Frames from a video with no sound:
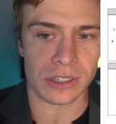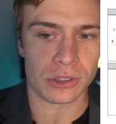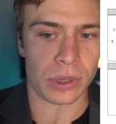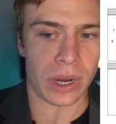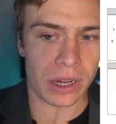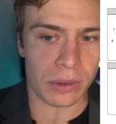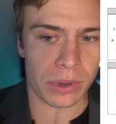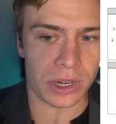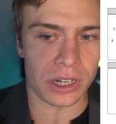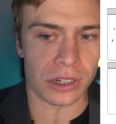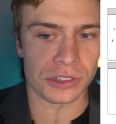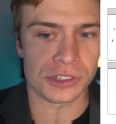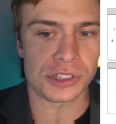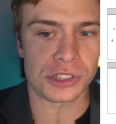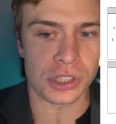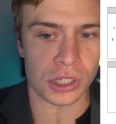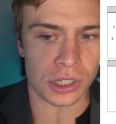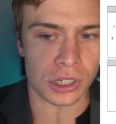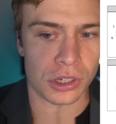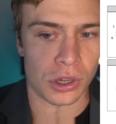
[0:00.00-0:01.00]
Craig Reynolds
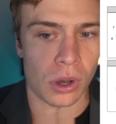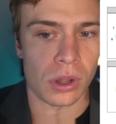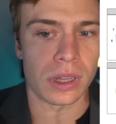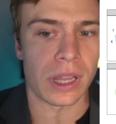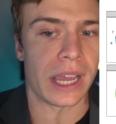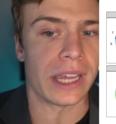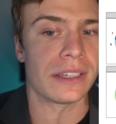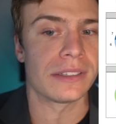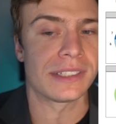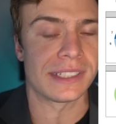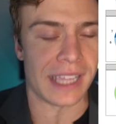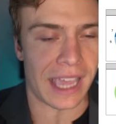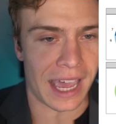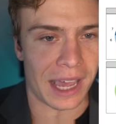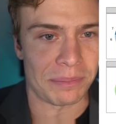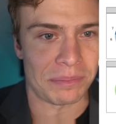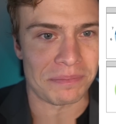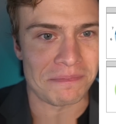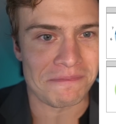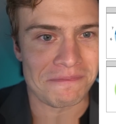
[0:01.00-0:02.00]
took a goal line
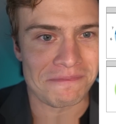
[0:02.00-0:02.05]
snap.